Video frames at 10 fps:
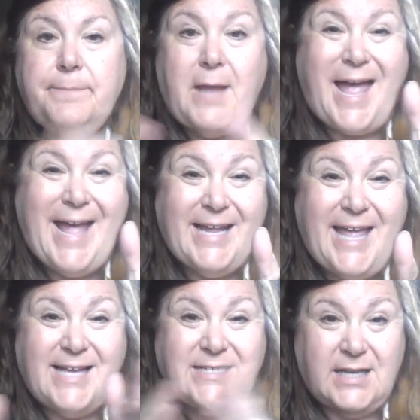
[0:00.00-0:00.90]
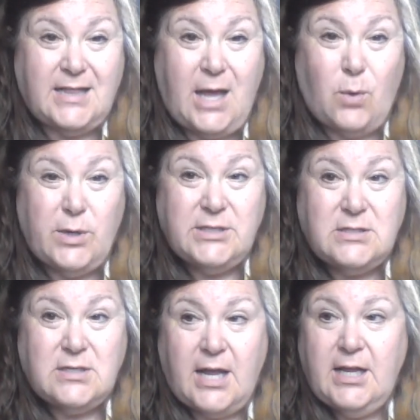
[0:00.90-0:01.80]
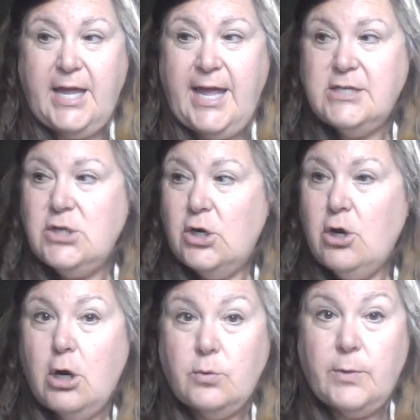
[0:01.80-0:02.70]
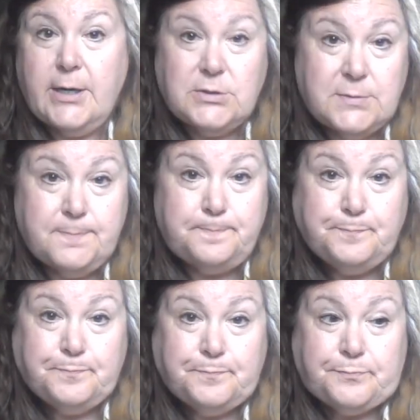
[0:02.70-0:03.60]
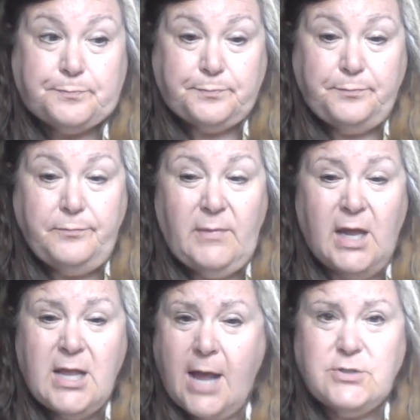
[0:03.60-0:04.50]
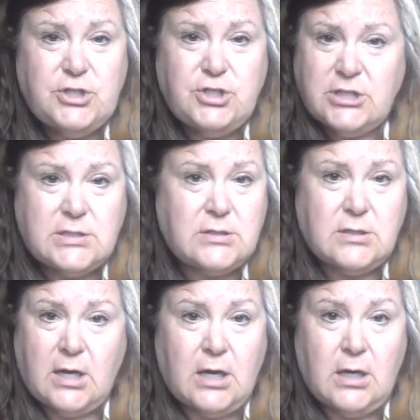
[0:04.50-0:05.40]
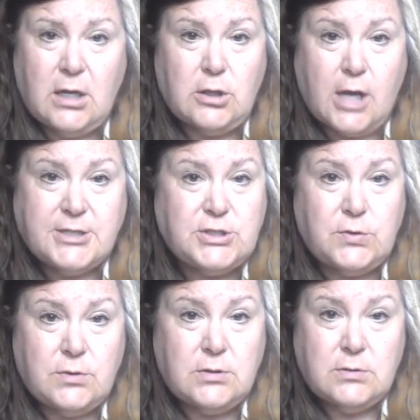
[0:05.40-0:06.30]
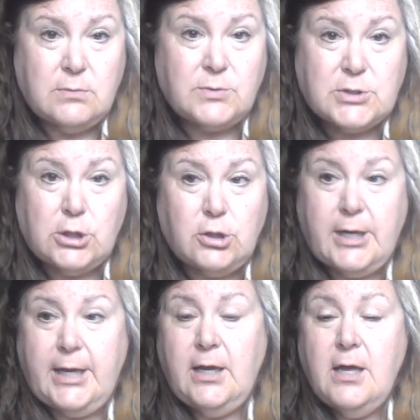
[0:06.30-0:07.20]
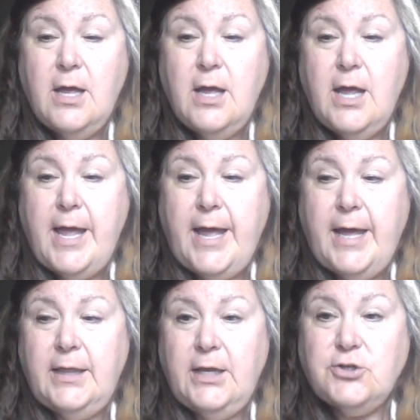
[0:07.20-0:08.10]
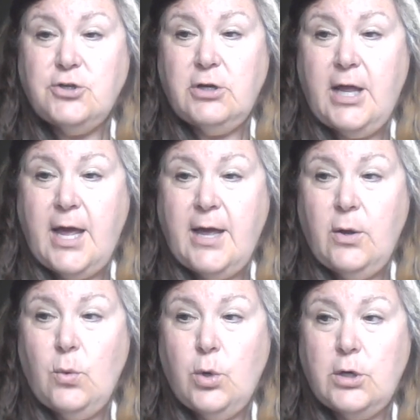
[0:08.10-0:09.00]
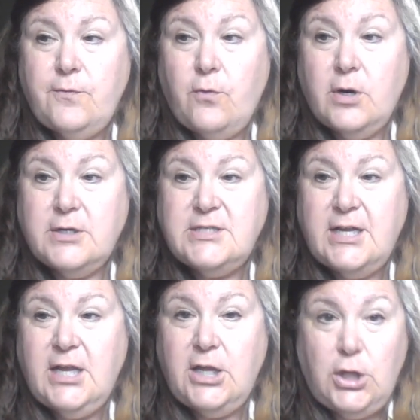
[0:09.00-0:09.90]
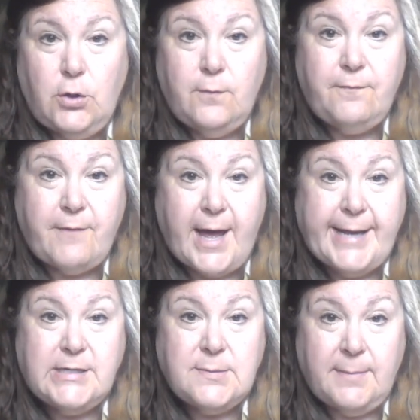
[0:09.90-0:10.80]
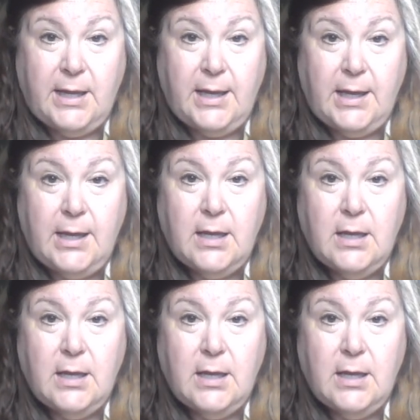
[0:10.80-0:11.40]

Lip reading: I had a case like that once. I had a case on guardrails, and I was just a law student. I was clerking, and the attorney I worked for said, "Can you find me